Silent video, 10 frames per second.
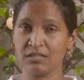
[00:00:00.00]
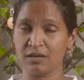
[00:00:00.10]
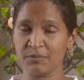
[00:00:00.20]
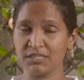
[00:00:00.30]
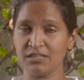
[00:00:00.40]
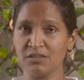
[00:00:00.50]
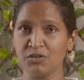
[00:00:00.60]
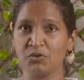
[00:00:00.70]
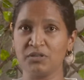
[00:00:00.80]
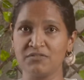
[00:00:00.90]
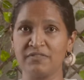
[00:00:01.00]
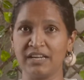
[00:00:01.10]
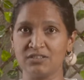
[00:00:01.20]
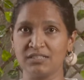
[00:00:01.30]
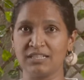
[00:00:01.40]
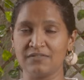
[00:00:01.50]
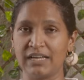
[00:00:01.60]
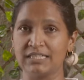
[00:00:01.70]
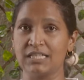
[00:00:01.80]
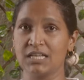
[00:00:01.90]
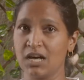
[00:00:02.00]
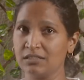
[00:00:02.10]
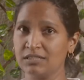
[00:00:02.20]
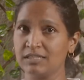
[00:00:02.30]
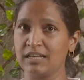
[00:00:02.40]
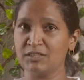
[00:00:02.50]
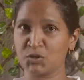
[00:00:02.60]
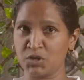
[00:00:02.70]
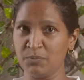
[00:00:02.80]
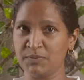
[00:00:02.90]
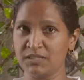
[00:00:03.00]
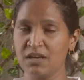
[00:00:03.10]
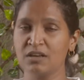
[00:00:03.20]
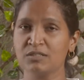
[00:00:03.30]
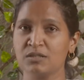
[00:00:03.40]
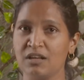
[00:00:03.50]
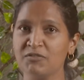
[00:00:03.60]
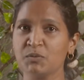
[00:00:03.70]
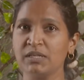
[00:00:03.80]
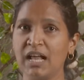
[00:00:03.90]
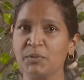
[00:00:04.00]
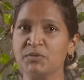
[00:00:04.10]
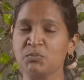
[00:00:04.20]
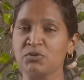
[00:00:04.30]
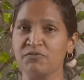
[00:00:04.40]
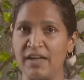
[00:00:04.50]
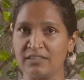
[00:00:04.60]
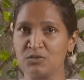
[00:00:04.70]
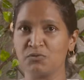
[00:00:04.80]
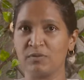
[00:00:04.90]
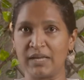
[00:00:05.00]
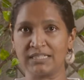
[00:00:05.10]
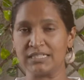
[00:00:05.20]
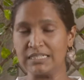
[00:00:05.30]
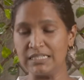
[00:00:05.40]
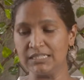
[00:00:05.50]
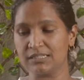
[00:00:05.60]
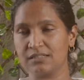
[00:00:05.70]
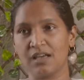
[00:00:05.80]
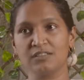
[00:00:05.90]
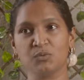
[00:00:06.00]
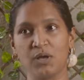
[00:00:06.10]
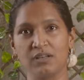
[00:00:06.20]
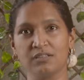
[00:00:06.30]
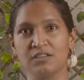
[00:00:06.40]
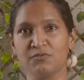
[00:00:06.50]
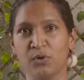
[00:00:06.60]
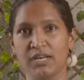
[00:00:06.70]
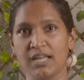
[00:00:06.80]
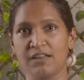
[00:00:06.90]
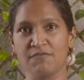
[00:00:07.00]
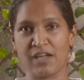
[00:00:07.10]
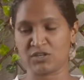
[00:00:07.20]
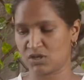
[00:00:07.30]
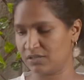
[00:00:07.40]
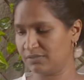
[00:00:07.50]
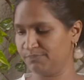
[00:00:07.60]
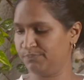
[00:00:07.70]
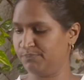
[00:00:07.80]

clumsy, you're going to find yourself getting cuts and scrapes, so gloves will help to prevent you from getting these as well as avoiding infection.